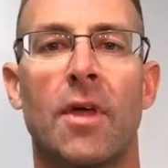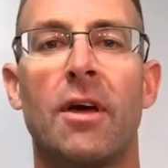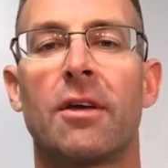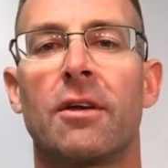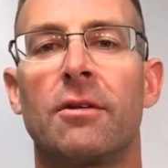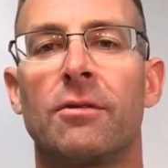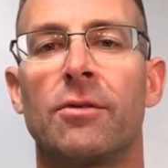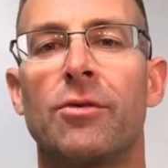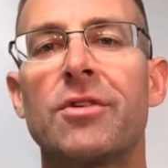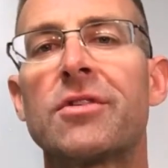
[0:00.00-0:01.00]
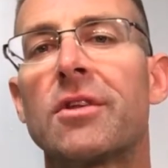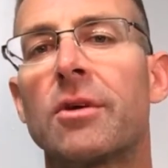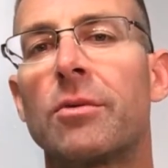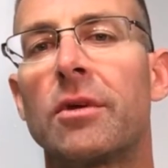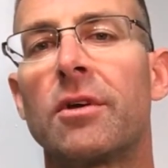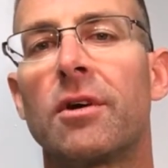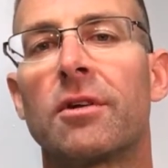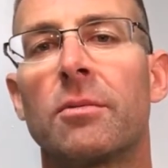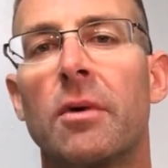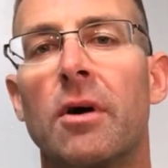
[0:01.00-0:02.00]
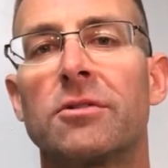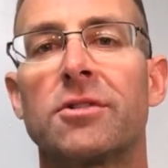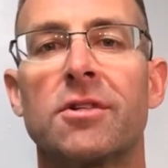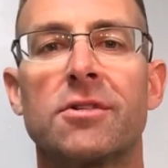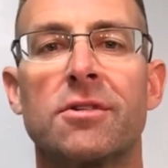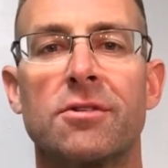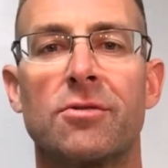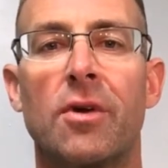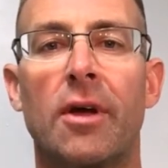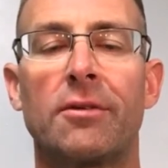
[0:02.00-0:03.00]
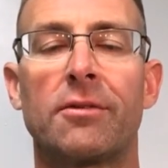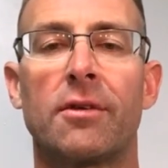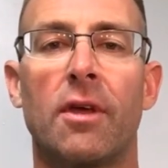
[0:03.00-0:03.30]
Hi again. Recently we talked about citizen's arrest